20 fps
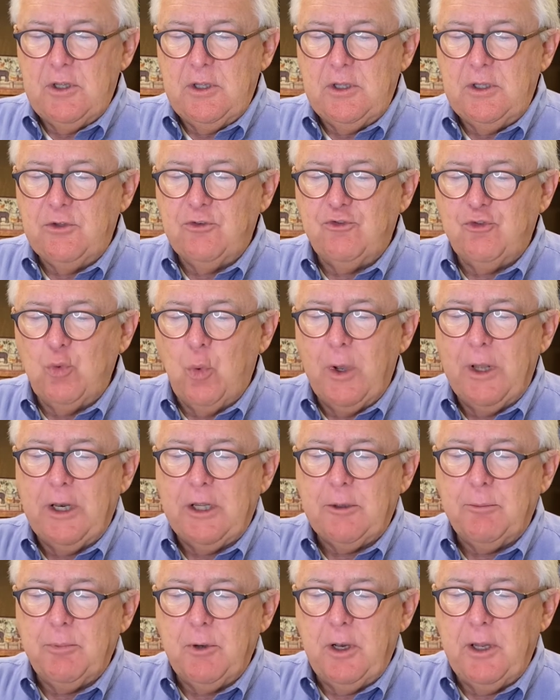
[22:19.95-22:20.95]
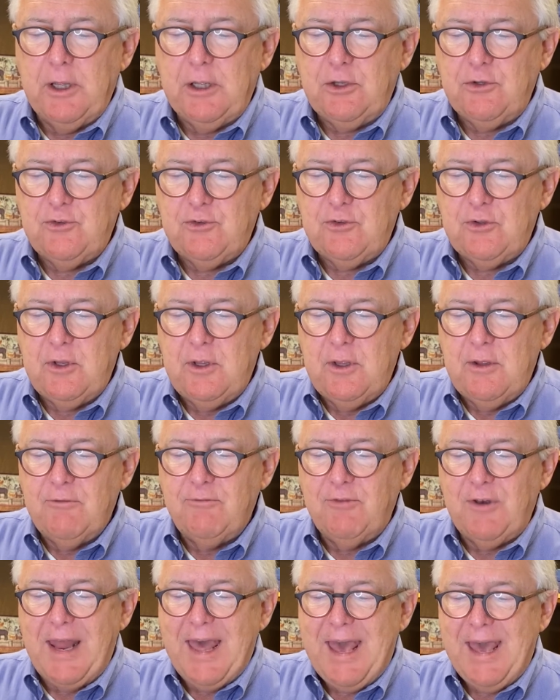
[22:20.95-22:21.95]
his dwelling place,
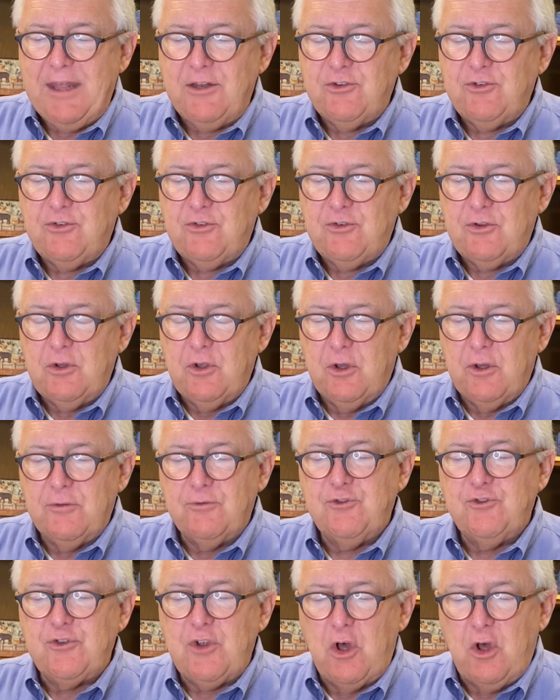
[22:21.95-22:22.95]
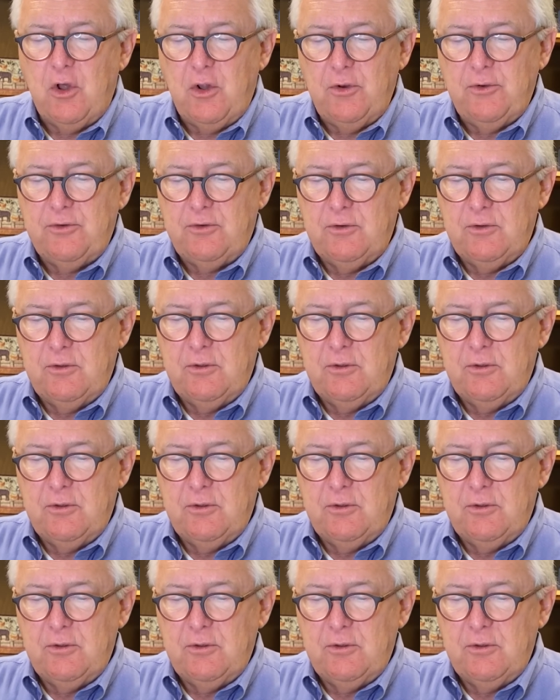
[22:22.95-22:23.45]
flats of salt.